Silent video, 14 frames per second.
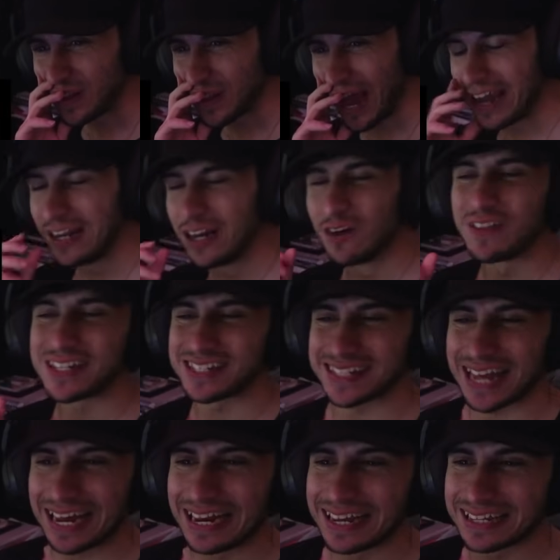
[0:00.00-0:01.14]
I love the
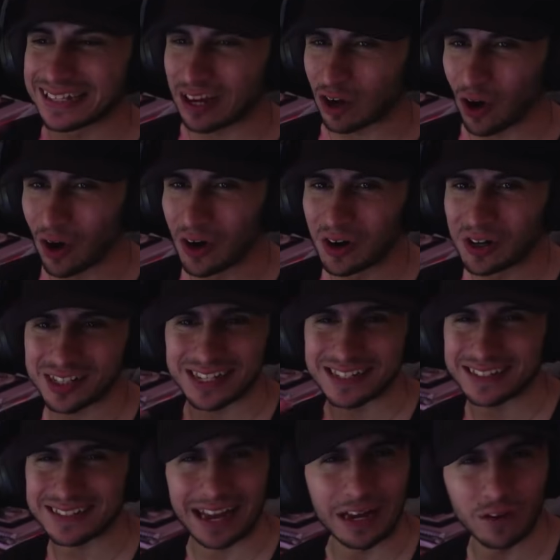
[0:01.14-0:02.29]
styling, the colors, the
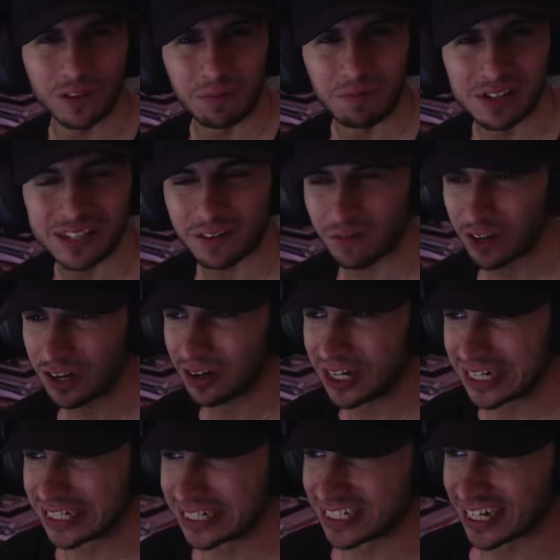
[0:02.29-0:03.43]
style of the music video
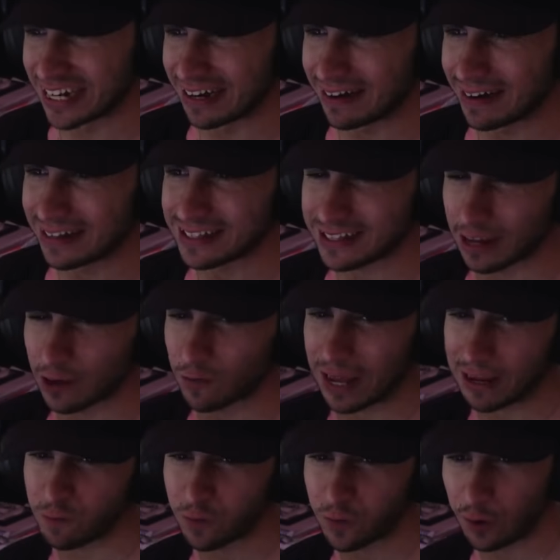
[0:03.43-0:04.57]
in general. This kind of
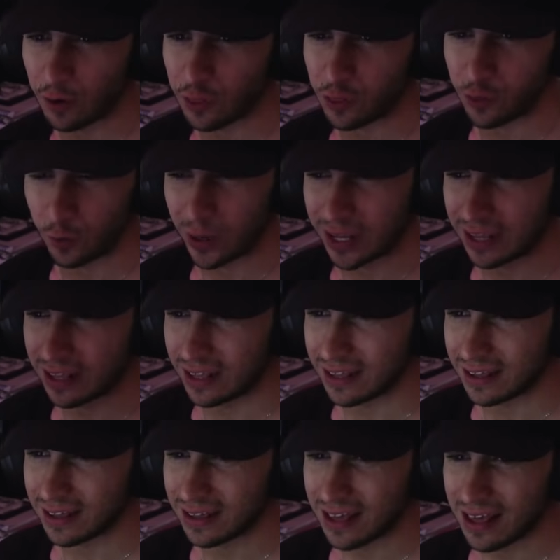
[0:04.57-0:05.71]
like
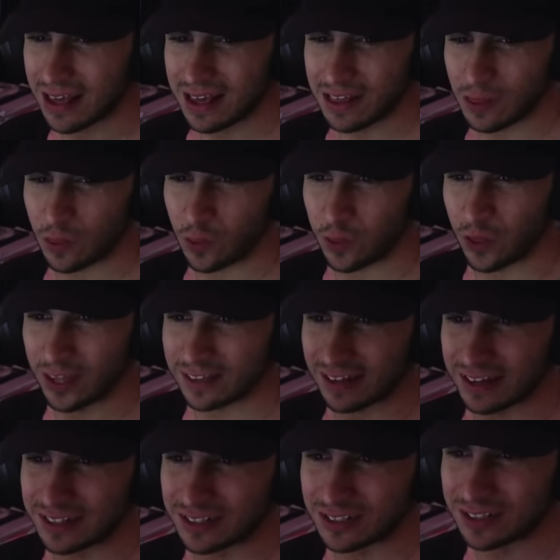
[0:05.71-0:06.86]
4-3 thing
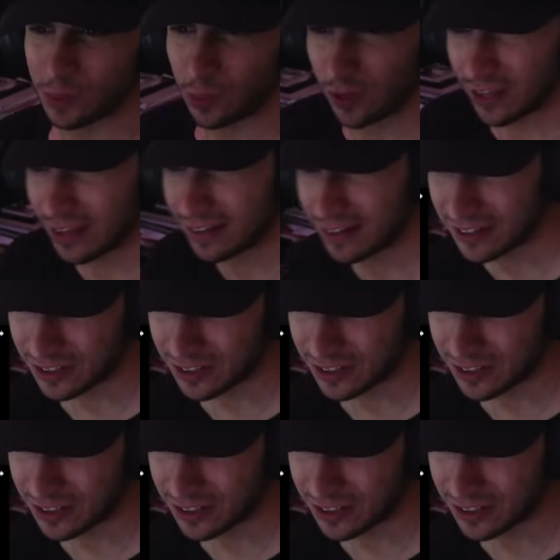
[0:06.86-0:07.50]
they're thinking they're